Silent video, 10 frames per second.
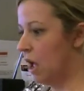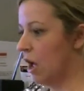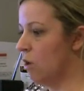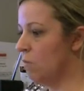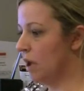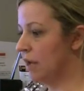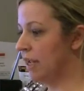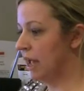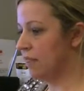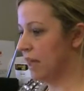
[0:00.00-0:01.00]
um, and
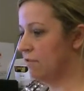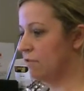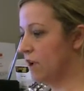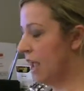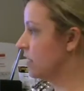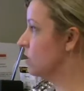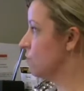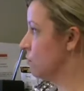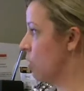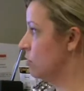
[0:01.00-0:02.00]
again they flex
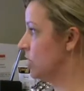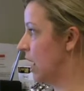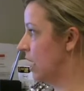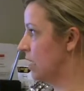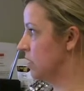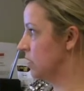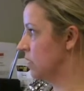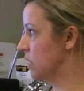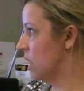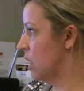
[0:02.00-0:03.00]
and
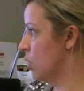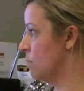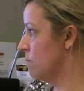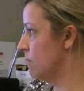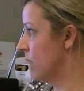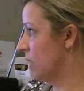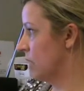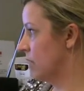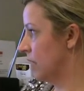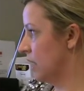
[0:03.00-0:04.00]
rotate um,
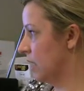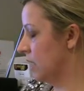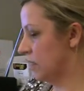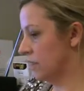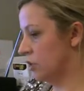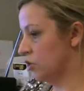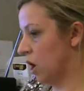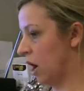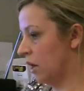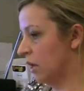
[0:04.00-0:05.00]
the, the
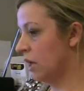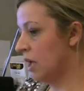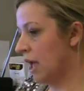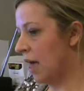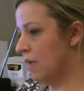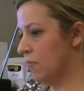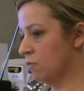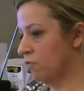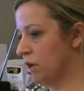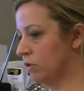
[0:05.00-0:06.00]
trunk. And then
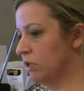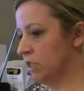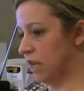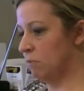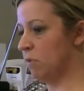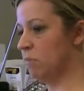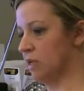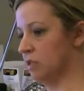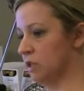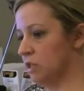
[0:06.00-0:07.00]
the real deep
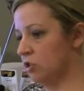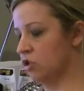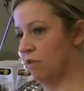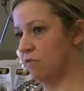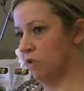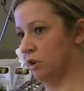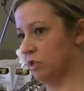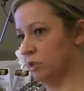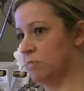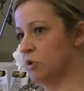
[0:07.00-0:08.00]
muscle is the
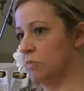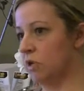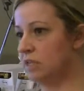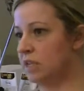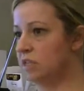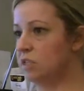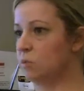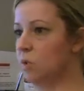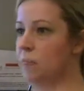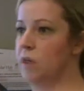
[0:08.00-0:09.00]
transversus abdominis. This is
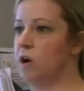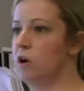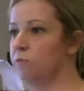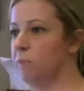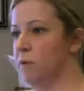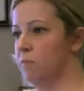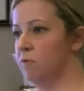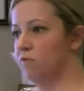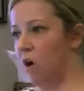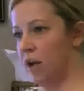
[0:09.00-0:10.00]
the one that a lot of people
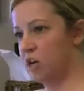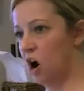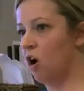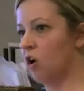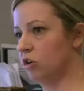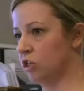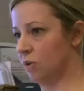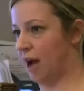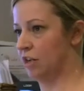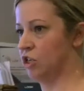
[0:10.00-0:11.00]
find hard
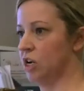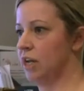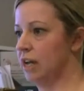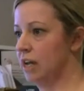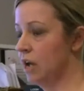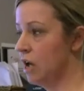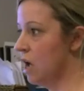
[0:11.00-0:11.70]
to actually